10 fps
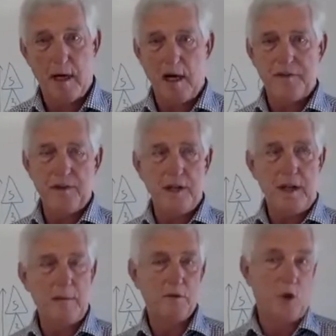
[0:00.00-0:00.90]

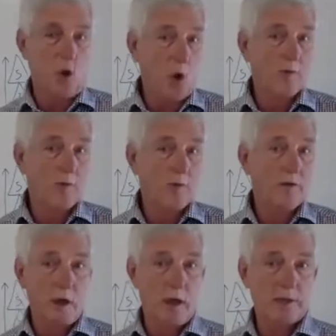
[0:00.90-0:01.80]
Oftentimes
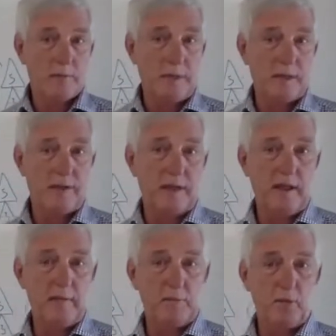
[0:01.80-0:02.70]
overlooked, but
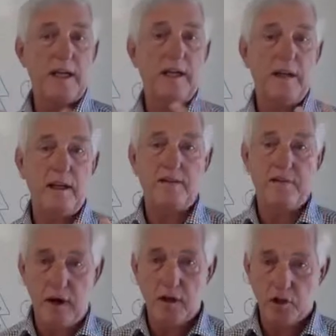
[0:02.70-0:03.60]
the
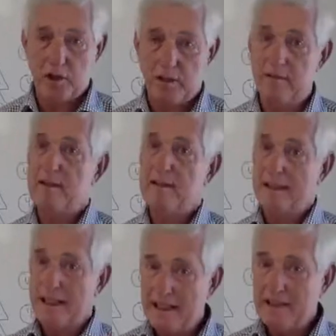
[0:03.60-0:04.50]
breathing function
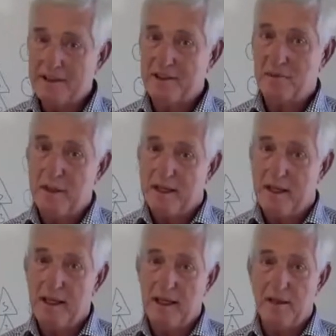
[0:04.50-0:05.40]
is the
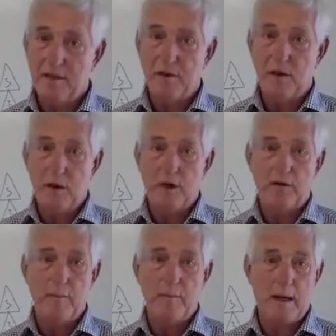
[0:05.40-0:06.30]
beginning of all
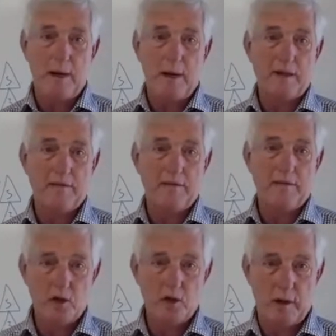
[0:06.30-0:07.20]
of the metabolic
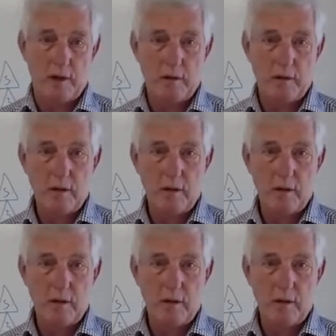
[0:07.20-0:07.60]
function.